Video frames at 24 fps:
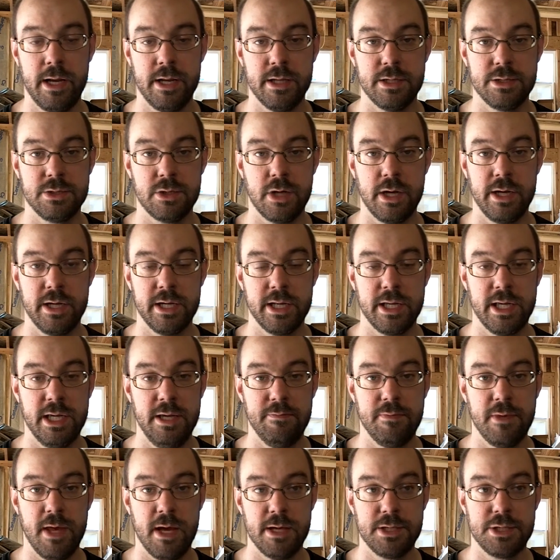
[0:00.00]
and trying to
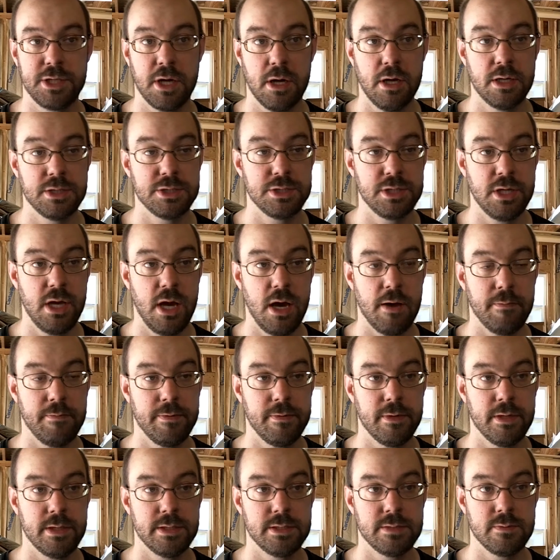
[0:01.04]
keep that charged up,
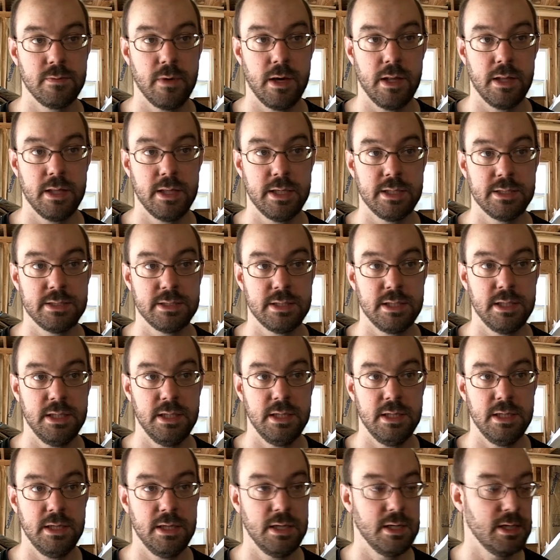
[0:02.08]
as well as
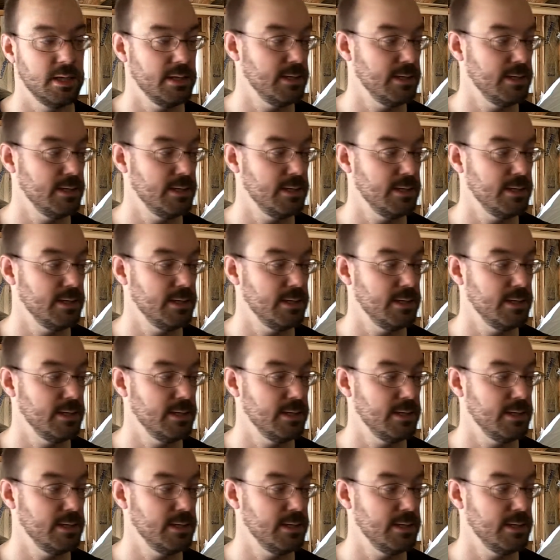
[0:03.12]
the